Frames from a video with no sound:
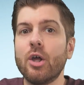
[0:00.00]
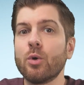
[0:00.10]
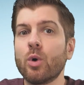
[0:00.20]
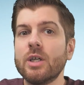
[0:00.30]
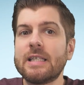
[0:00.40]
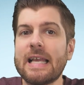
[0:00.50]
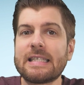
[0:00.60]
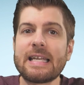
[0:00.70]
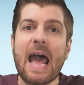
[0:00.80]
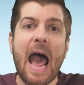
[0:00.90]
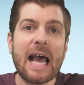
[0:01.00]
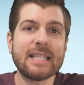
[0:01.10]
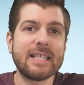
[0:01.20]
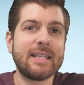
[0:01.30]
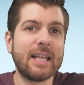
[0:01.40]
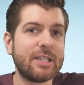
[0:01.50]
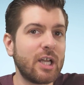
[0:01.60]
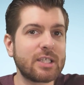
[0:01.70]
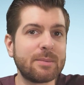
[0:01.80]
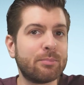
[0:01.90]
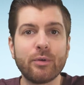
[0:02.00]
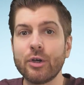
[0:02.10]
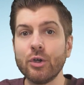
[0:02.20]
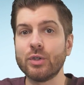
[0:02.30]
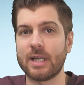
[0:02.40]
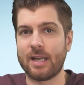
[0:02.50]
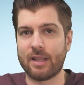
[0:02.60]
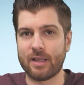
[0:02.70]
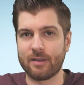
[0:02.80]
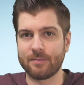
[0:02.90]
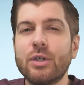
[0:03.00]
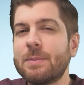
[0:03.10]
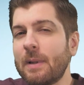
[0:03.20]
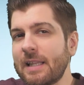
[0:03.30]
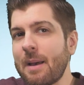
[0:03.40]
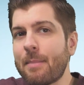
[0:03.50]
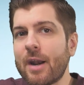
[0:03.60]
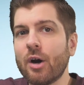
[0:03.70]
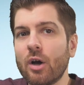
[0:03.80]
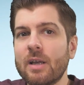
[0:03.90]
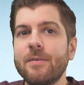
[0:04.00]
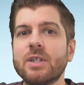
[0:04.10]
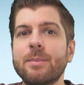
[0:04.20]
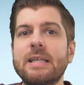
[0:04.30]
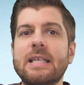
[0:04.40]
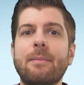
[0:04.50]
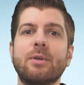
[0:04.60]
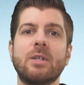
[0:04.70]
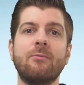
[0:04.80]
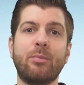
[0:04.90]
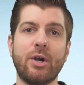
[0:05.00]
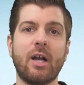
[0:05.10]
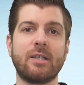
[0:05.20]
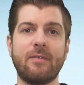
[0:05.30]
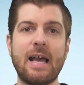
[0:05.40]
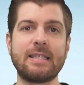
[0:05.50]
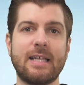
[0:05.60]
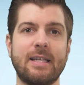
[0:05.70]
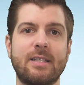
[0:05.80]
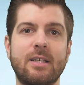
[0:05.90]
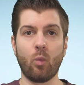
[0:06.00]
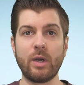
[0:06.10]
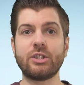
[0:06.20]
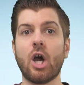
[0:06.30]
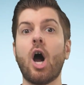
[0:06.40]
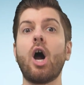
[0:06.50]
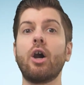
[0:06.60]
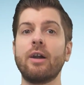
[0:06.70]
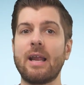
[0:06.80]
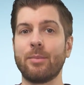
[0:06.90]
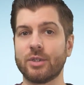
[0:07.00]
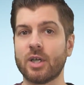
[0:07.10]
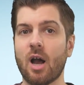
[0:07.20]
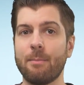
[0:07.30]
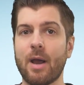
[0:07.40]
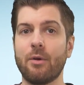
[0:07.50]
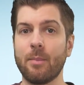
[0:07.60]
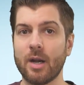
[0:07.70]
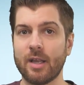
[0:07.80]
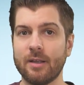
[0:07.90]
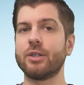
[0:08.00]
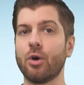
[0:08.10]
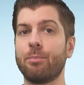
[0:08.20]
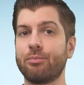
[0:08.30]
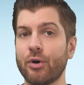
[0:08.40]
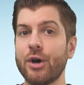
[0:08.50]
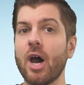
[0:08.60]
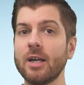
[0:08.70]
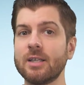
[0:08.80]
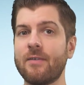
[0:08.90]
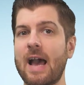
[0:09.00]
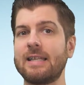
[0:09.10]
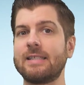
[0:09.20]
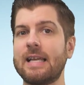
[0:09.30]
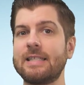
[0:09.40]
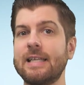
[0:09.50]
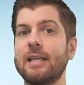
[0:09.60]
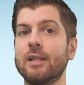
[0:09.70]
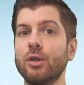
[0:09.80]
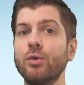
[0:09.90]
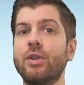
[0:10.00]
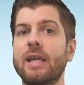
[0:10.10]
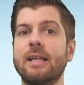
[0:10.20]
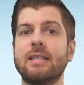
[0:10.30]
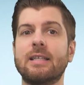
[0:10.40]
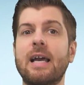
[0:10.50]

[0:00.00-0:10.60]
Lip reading: other words, it's an asset that doesn't produce anything. To explain that better, I'll give you some examples of productive assets, which are able to compound money. So productive assets include things